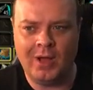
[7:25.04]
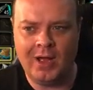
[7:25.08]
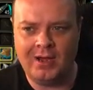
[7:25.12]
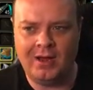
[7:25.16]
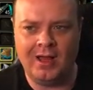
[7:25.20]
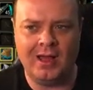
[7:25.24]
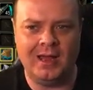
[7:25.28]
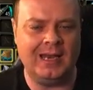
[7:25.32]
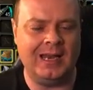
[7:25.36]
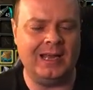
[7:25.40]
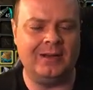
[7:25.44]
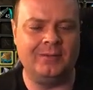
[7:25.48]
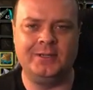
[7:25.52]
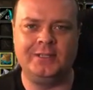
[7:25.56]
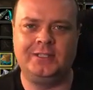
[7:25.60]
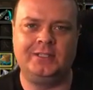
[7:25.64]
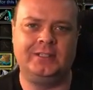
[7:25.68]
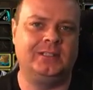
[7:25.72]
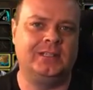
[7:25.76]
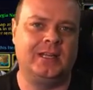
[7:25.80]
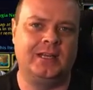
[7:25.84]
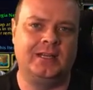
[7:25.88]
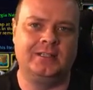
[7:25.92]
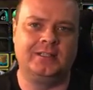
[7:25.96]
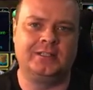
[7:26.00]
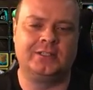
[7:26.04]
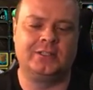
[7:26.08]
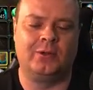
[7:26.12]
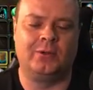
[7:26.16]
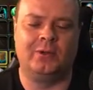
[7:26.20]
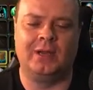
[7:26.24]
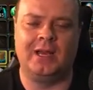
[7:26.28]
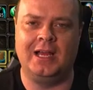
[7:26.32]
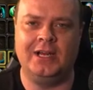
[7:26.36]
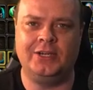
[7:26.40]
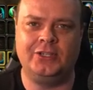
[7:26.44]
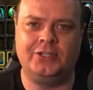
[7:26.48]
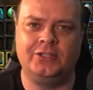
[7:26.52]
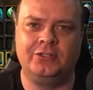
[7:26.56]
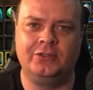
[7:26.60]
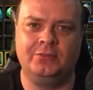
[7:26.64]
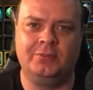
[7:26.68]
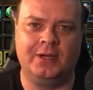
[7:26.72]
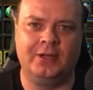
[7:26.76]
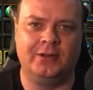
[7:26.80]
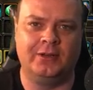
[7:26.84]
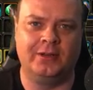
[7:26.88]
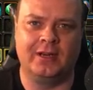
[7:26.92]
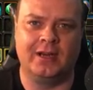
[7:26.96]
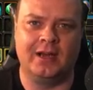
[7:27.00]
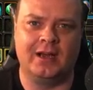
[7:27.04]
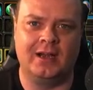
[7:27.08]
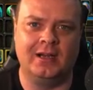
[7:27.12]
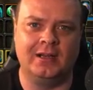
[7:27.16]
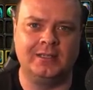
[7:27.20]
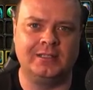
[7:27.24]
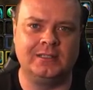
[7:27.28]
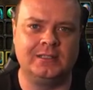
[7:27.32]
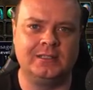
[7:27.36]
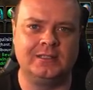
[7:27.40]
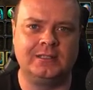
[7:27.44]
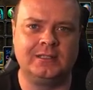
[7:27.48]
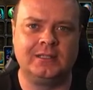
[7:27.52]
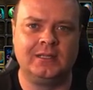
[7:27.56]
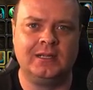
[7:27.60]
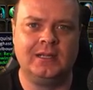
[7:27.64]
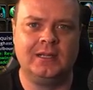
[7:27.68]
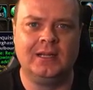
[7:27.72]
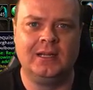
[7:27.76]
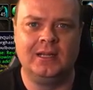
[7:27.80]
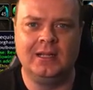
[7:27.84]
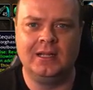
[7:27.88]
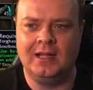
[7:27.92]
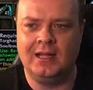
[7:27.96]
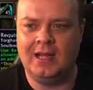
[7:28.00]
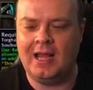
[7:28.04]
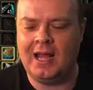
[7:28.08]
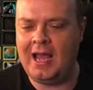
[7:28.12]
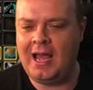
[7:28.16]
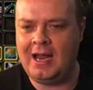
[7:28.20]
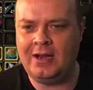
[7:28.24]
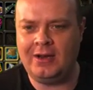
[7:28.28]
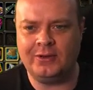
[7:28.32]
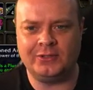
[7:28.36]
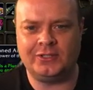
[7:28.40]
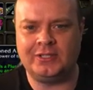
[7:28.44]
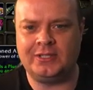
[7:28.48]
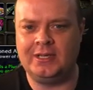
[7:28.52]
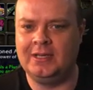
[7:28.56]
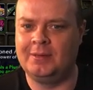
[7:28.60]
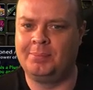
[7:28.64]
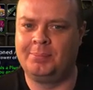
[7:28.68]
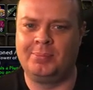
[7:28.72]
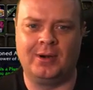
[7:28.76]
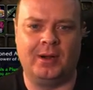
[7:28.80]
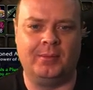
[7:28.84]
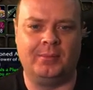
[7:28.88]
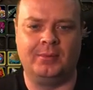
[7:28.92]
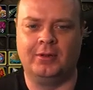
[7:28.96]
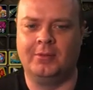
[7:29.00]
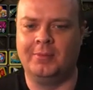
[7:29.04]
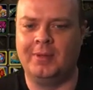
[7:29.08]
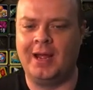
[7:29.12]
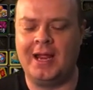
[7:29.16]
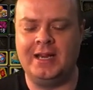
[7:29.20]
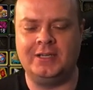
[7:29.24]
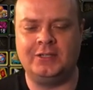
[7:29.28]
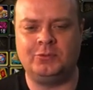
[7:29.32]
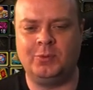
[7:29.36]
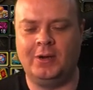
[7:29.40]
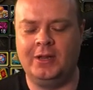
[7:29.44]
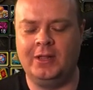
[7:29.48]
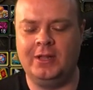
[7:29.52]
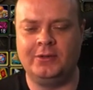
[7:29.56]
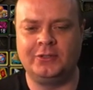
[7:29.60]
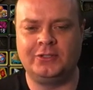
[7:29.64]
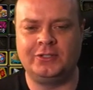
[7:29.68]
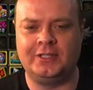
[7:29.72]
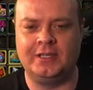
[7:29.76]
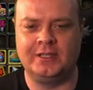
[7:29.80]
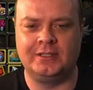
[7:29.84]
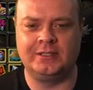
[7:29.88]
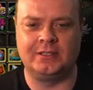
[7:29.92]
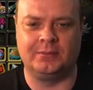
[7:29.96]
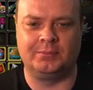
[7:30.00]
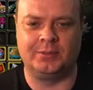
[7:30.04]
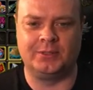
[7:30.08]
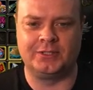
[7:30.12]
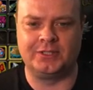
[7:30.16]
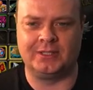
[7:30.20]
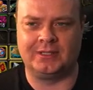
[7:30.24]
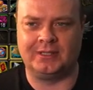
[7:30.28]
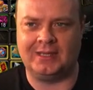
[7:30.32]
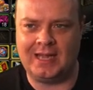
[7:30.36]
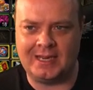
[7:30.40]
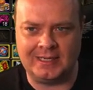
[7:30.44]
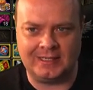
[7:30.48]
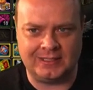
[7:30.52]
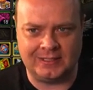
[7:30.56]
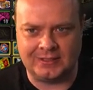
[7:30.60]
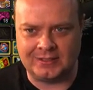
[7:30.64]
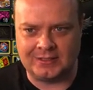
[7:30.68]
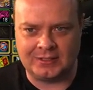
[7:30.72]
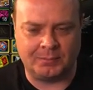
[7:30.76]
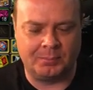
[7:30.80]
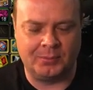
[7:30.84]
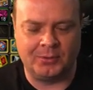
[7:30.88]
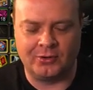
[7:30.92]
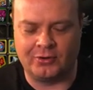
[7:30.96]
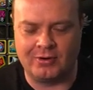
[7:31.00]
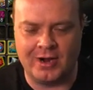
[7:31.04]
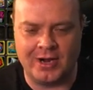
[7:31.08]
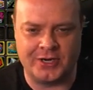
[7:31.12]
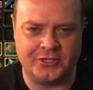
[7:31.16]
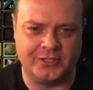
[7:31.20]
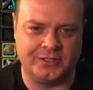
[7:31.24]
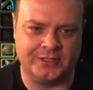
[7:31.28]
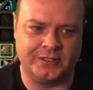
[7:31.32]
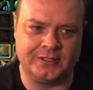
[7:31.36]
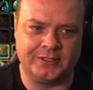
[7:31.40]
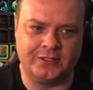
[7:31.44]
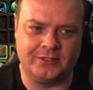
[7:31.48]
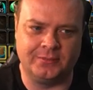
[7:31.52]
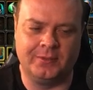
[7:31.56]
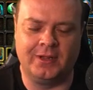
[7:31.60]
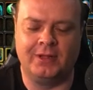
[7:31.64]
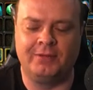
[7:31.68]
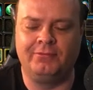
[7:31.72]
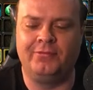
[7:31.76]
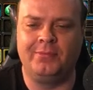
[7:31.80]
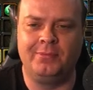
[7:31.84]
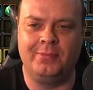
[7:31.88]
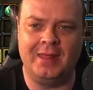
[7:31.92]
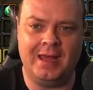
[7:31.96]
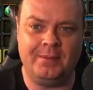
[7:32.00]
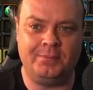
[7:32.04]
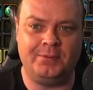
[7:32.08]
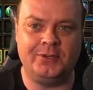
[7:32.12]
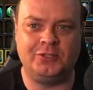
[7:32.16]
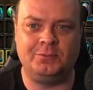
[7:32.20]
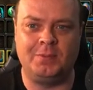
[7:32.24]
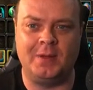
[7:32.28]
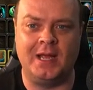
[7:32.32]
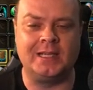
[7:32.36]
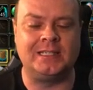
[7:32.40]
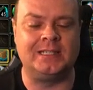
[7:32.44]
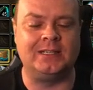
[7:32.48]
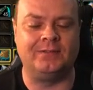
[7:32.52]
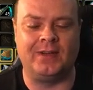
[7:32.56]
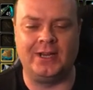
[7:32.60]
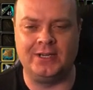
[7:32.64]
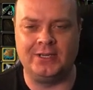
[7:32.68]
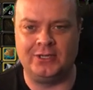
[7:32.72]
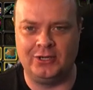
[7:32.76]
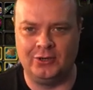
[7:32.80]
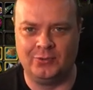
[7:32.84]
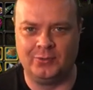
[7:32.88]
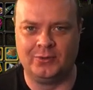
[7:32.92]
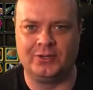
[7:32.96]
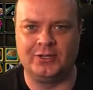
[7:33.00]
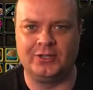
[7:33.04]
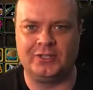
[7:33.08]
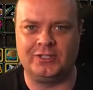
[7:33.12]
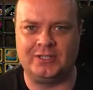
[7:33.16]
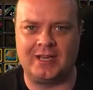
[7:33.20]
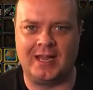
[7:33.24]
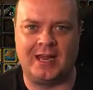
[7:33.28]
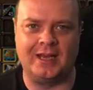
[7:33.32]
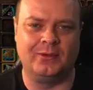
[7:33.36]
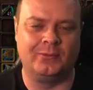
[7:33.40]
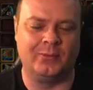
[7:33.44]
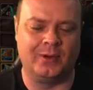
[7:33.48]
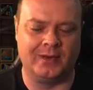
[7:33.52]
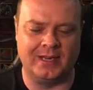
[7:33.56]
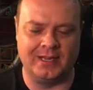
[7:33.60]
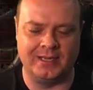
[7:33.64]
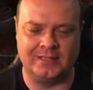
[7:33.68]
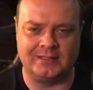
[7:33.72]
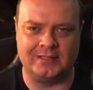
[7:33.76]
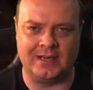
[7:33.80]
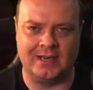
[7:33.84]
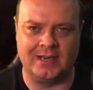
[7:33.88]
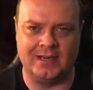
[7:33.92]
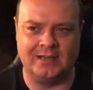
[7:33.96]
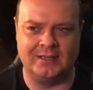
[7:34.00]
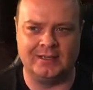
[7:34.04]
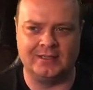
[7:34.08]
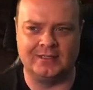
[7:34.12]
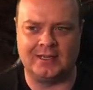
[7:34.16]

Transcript: Why not allow me to send Soul Ash to my other characters? I don't see the problem. It's one of those things that Blizzard likes as a progression system, and from that perspective, I do understand what they're saying.